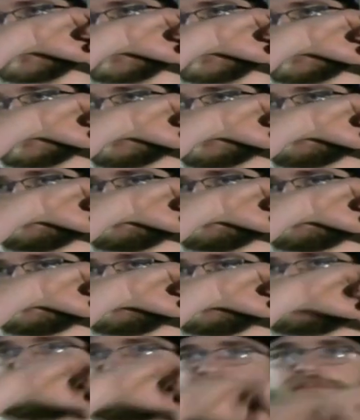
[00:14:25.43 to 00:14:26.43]
but
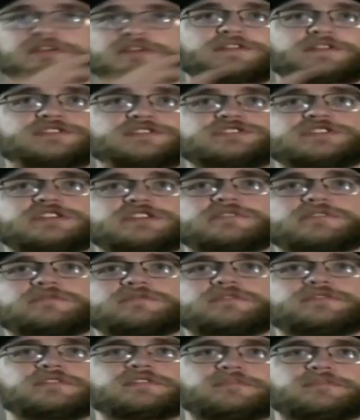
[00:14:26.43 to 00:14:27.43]
um, eventually
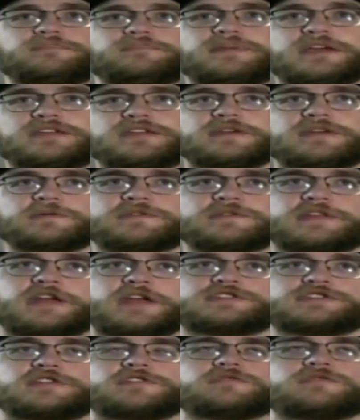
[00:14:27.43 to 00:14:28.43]
there was a big thing
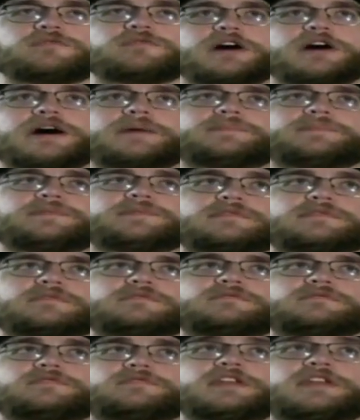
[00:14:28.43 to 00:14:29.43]
with engine
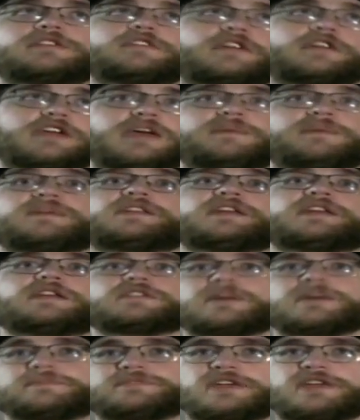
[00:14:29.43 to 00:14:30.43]
swaps later that came in
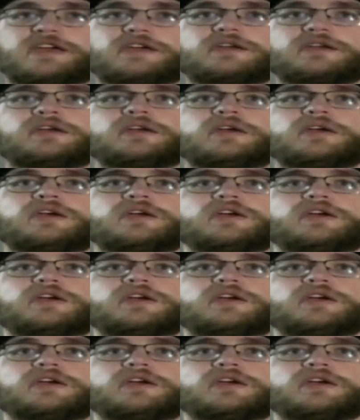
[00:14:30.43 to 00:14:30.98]
a later update.